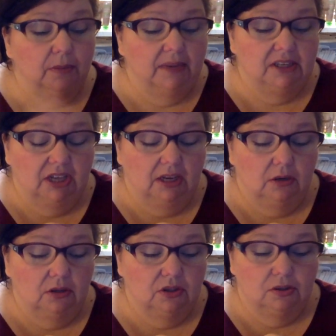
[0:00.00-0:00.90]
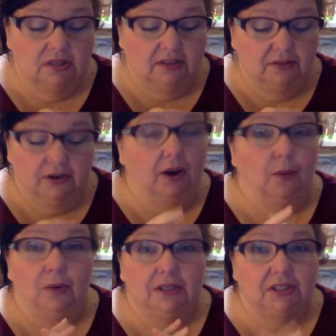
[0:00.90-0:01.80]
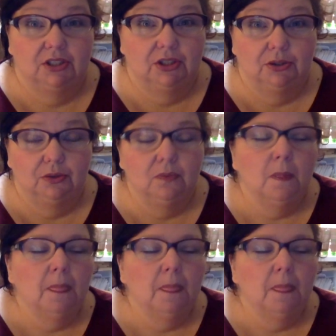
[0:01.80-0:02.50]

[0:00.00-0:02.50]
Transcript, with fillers: on my channel as soon as I figure out what to do.